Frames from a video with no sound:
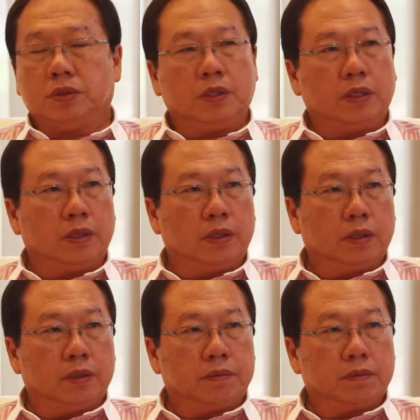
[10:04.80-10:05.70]

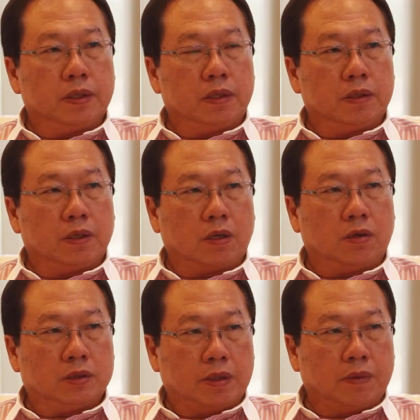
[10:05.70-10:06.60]
the
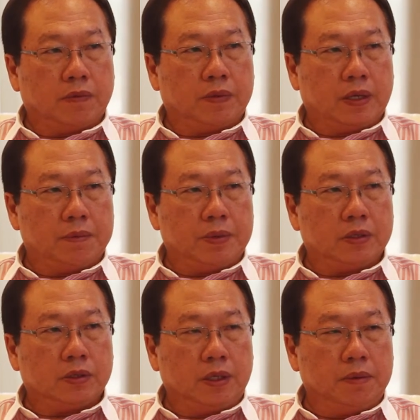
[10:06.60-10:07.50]
concept of the IBS
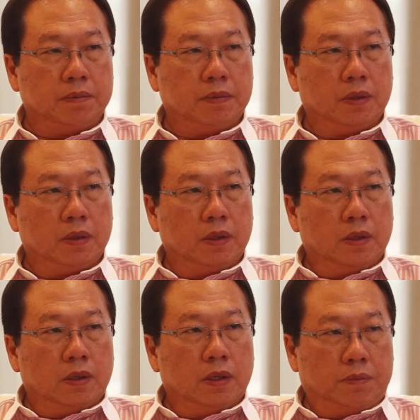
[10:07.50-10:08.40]
scheme.
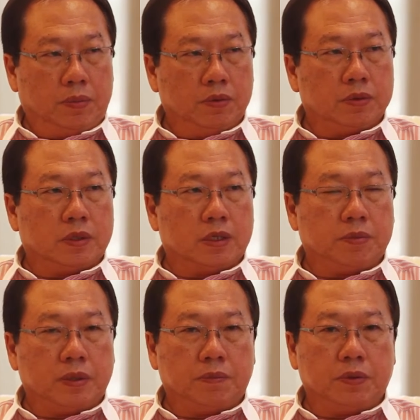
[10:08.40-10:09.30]
Abused, there's
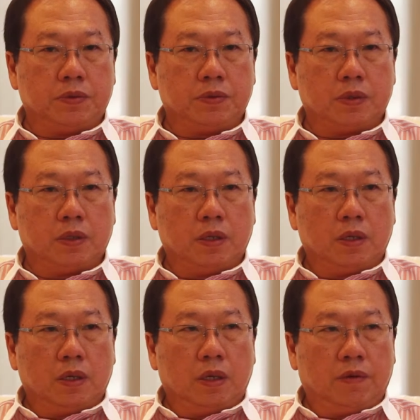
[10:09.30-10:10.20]
been abused.
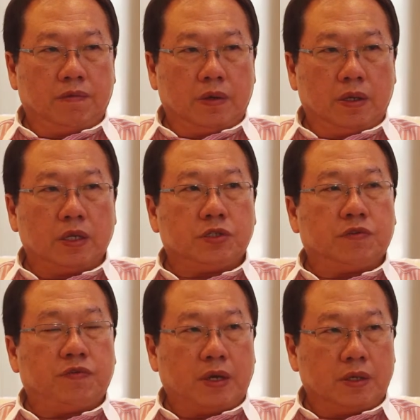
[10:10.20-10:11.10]
In actual
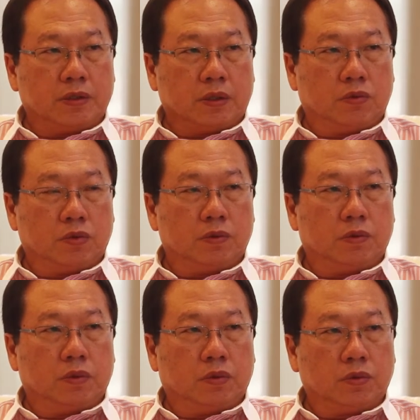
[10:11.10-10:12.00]
fact, it's a
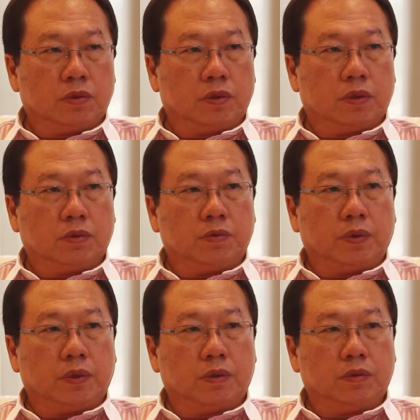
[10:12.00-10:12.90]

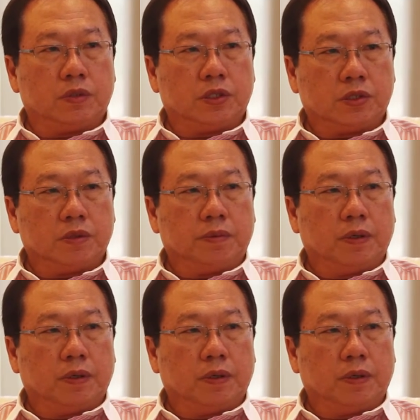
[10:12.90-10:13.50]
good system,